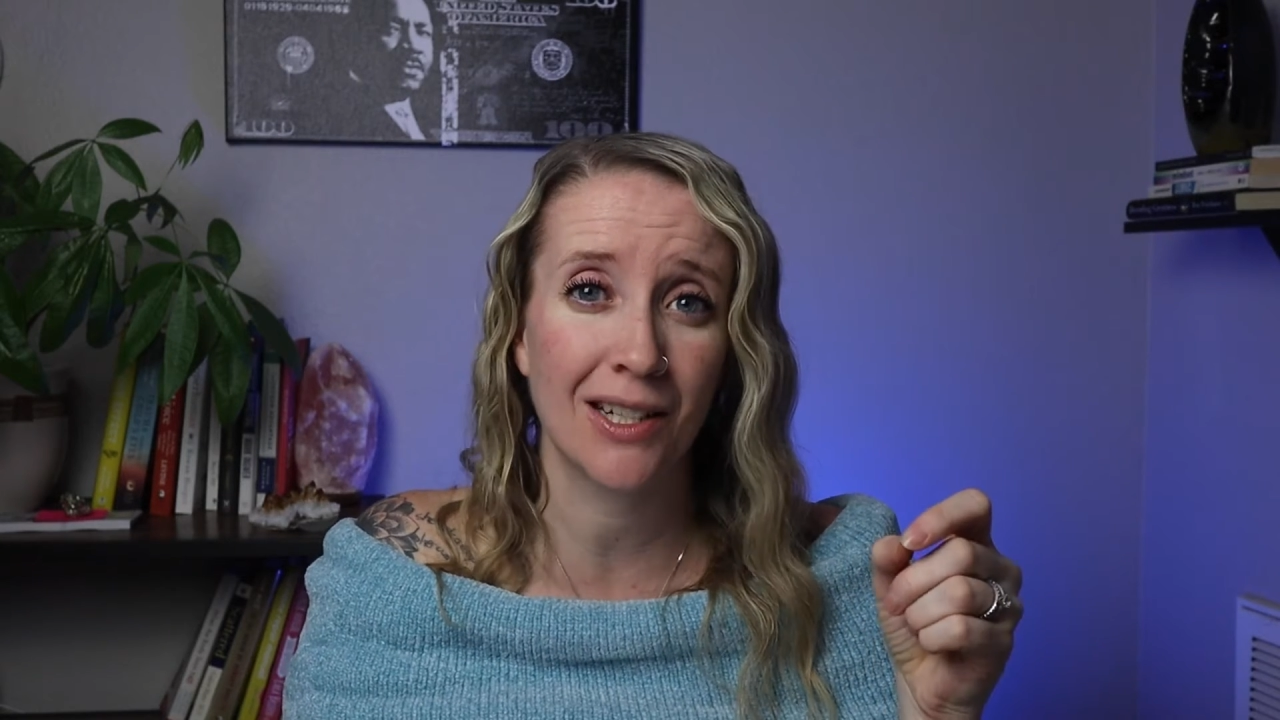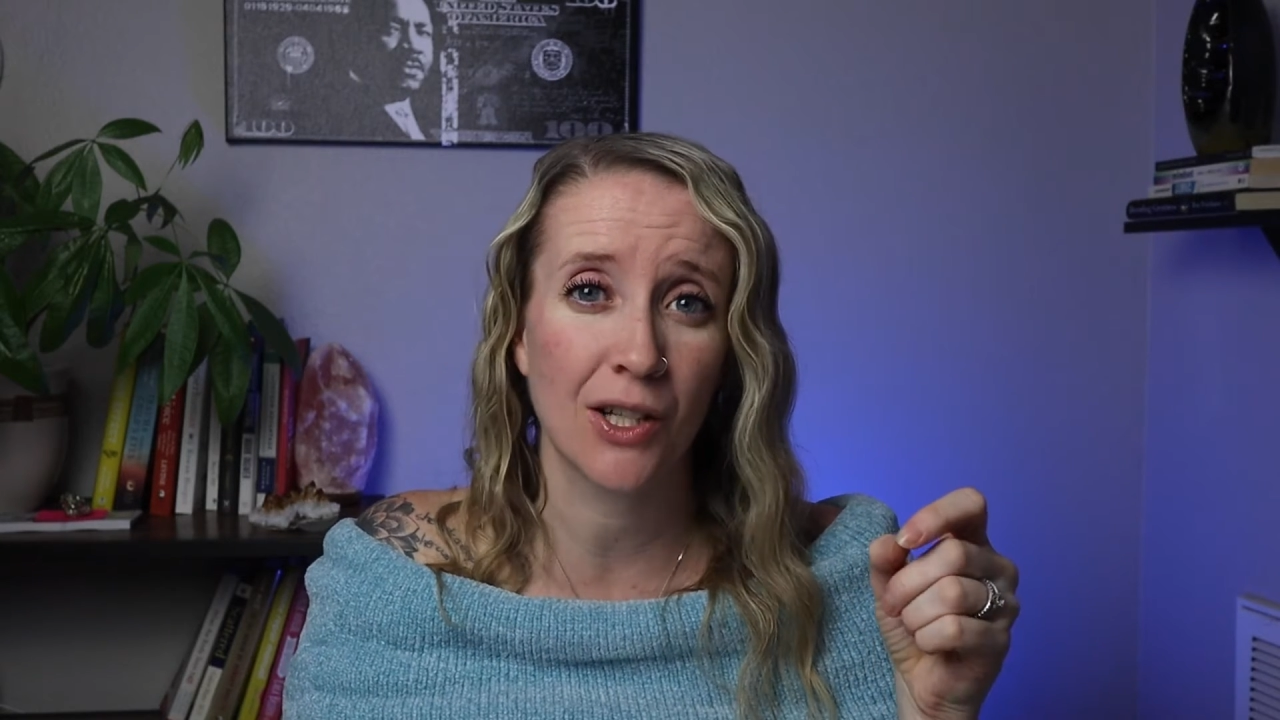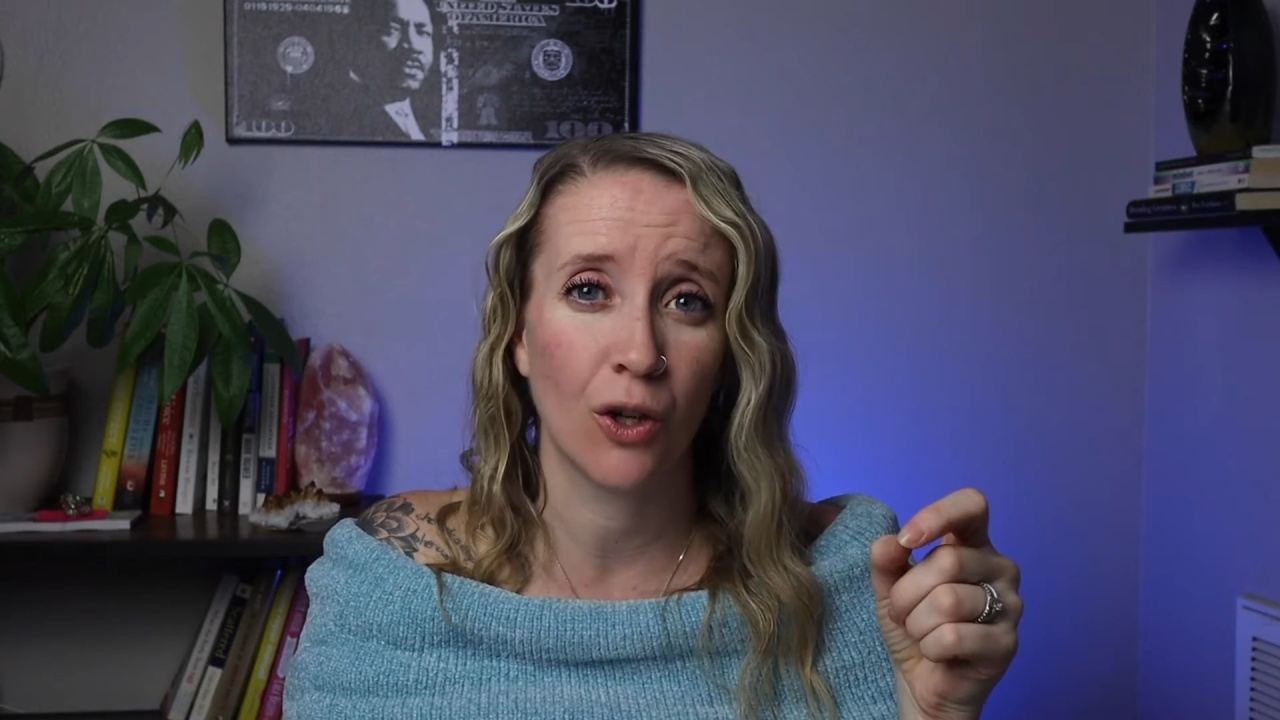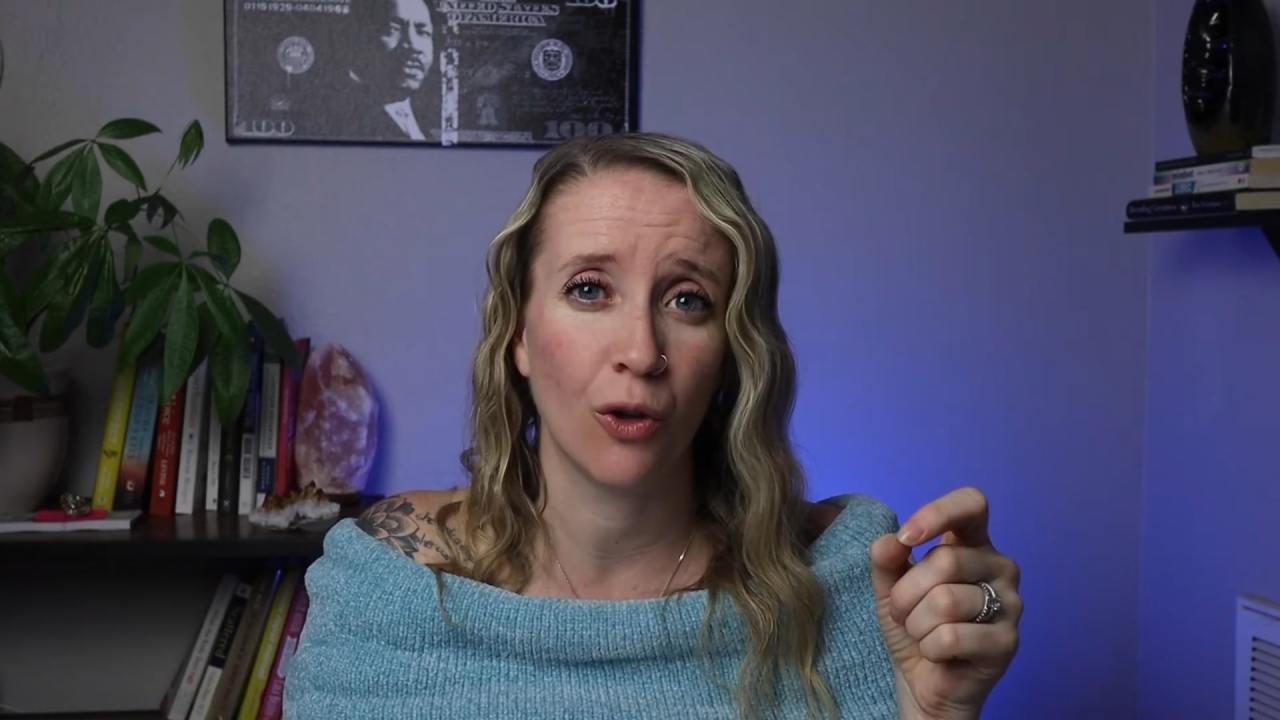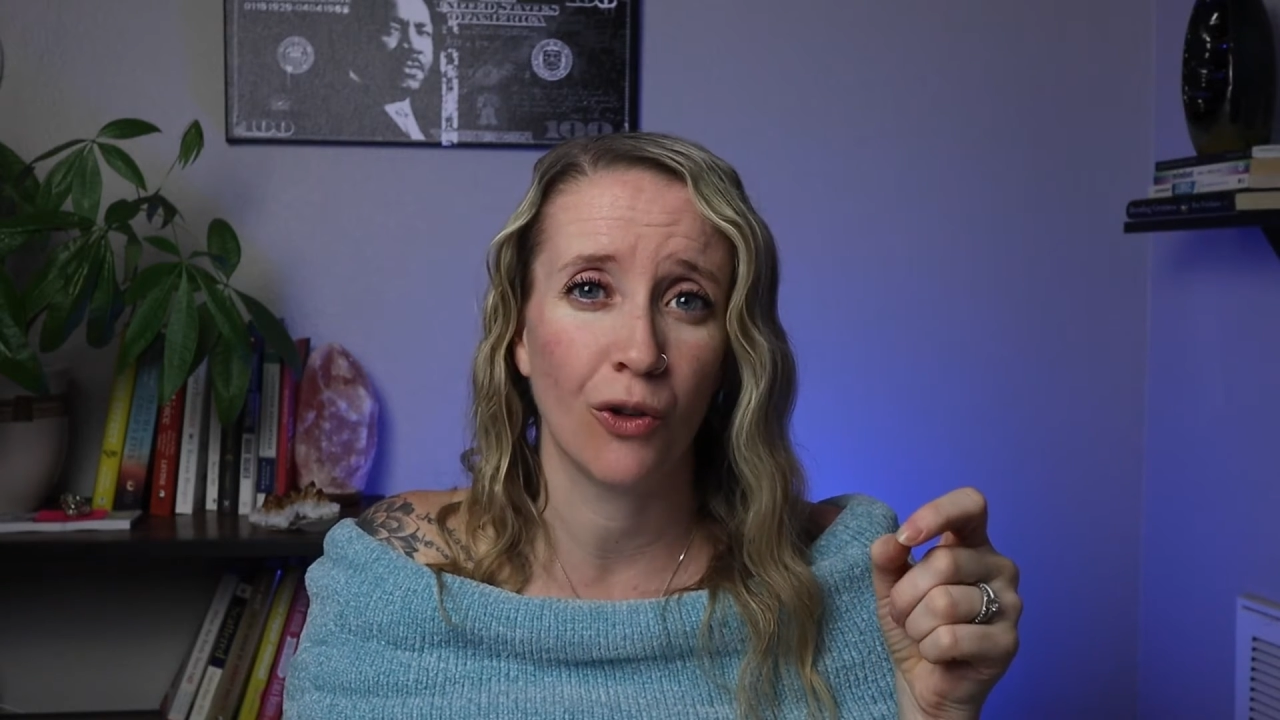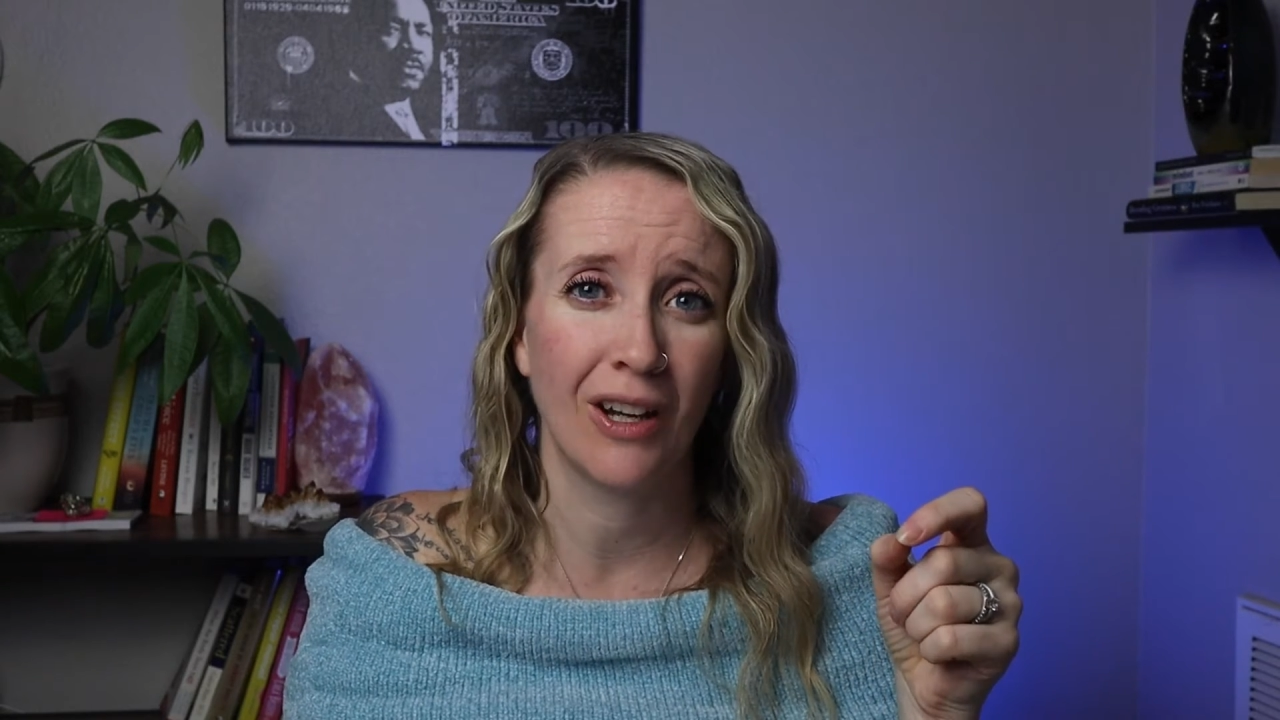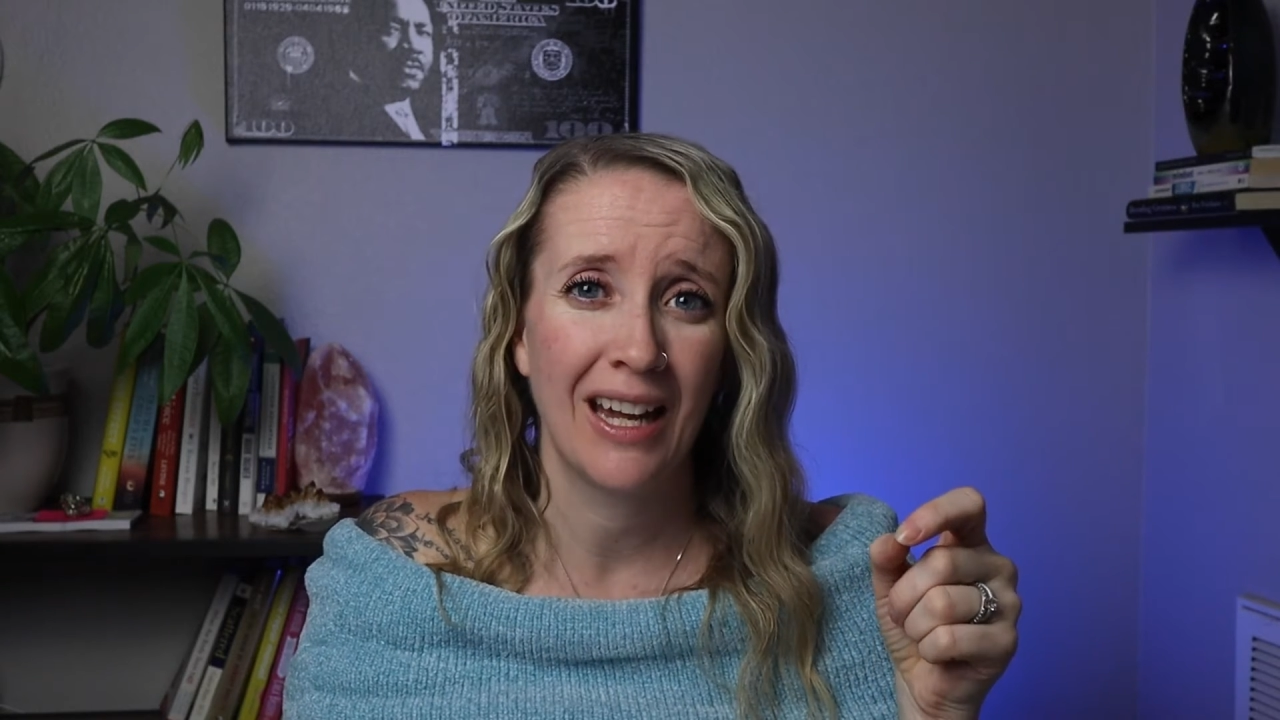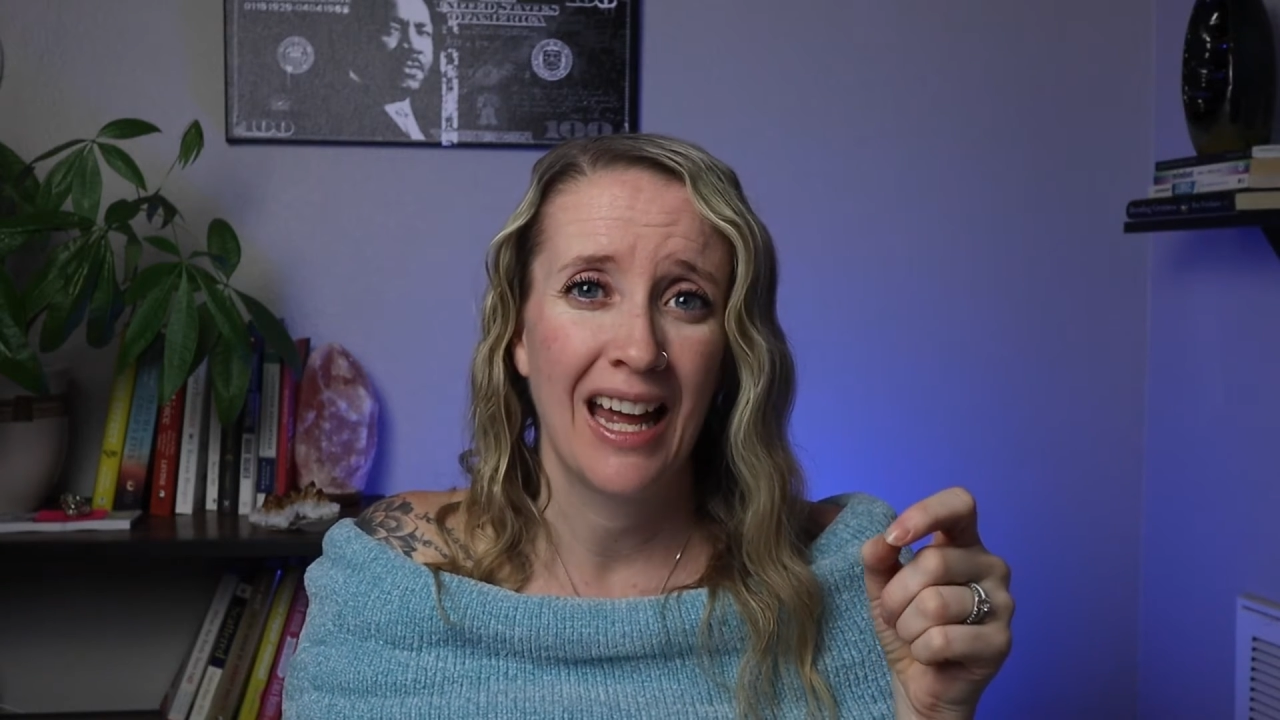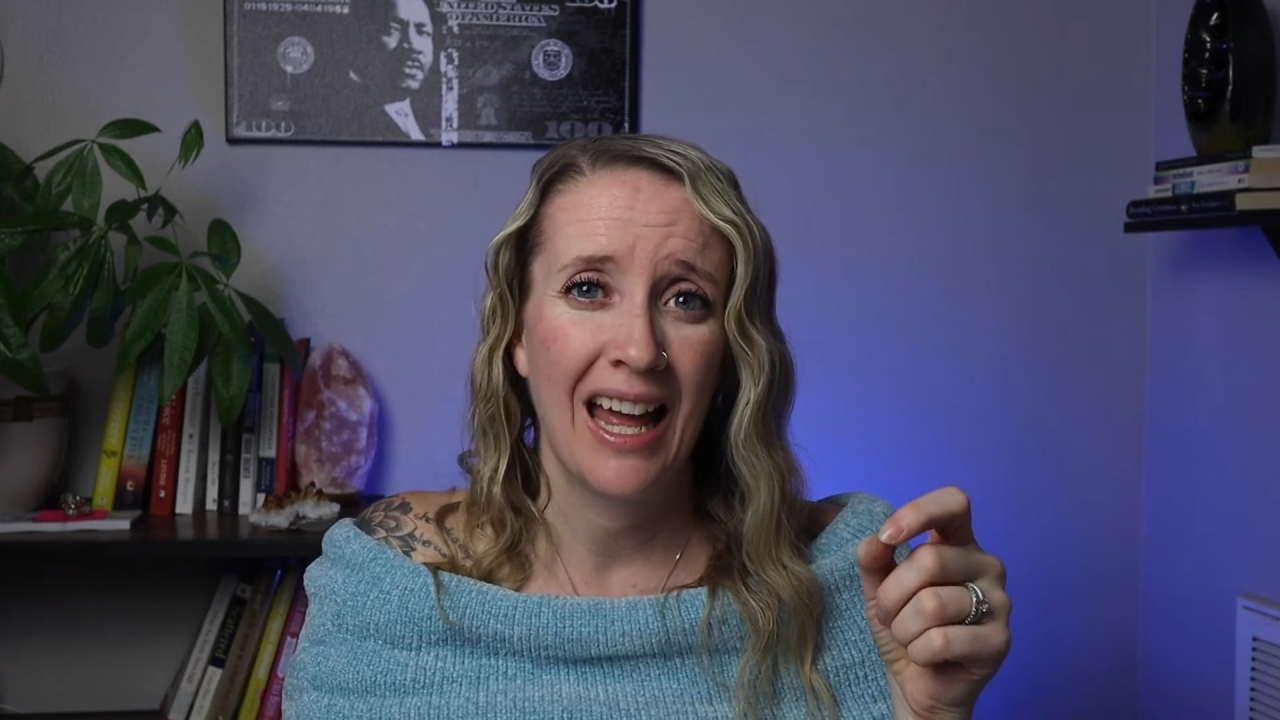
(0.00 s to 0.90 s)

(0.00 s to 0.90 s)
zone